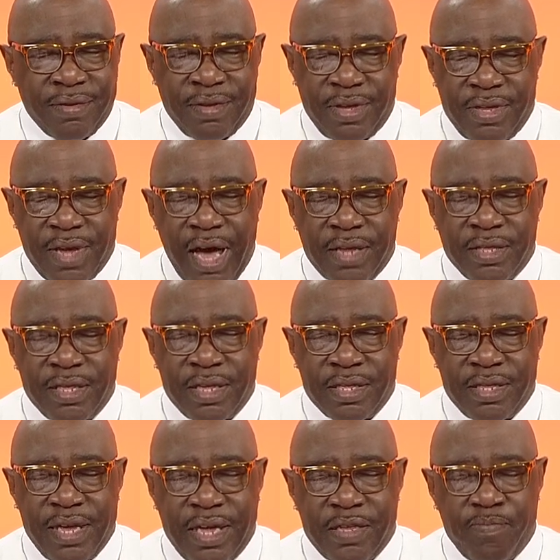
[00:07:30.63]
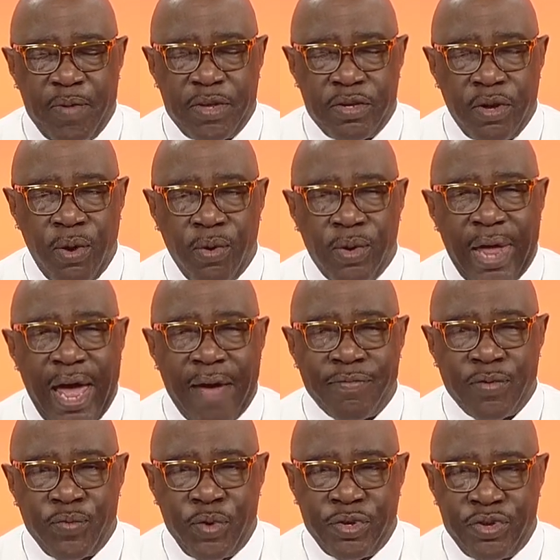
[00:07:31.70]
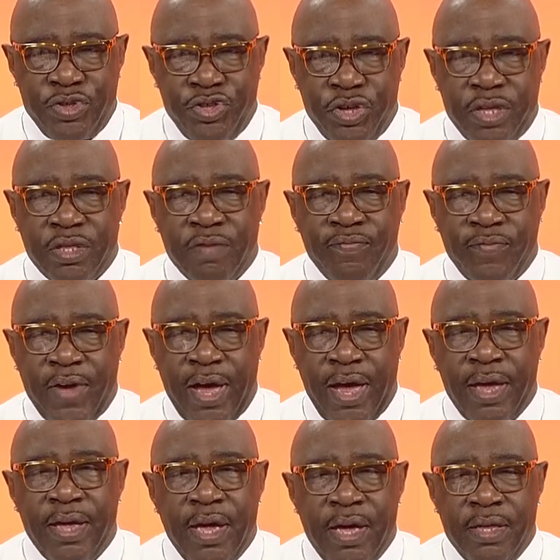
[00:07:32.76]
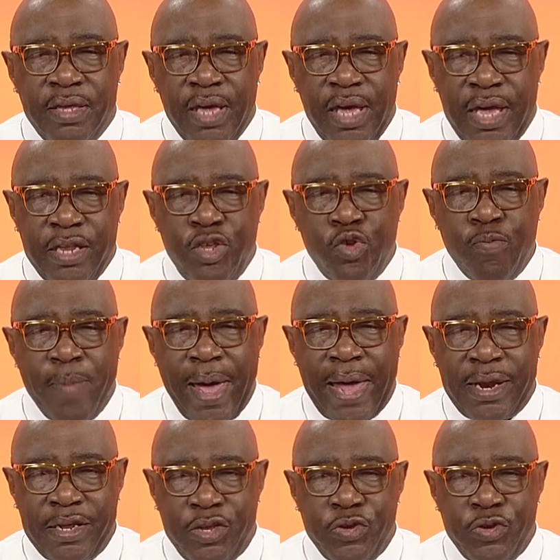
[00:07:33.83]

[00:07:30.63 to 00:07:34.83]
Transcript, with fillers: the, nonsense that's been told afterward to justify the inhumanity,